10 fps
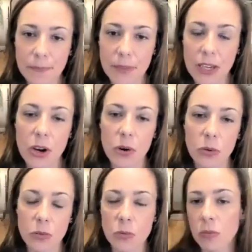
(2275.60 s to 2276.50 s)

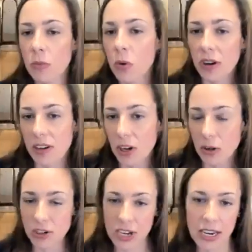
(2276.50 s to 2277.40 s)
more
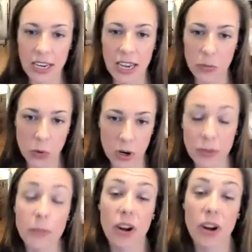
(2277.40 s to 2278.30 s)
negotiating and
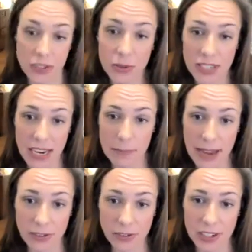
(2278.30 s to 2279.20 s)
warmth, but also setting
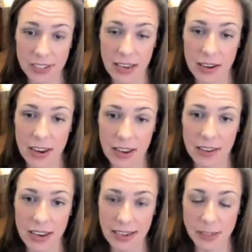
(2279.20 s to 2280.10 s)
boundaries
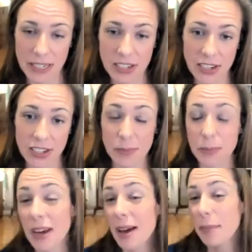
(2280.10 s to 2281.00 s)
and expectations.
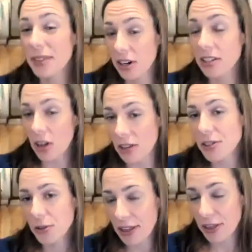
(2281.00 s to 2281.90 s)
But there is
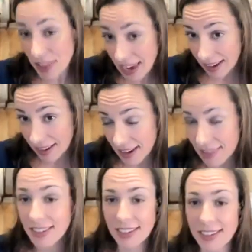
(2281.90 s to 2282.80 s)
also, I think,
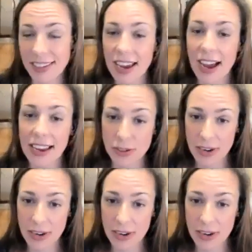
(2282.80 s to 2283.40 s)
and I do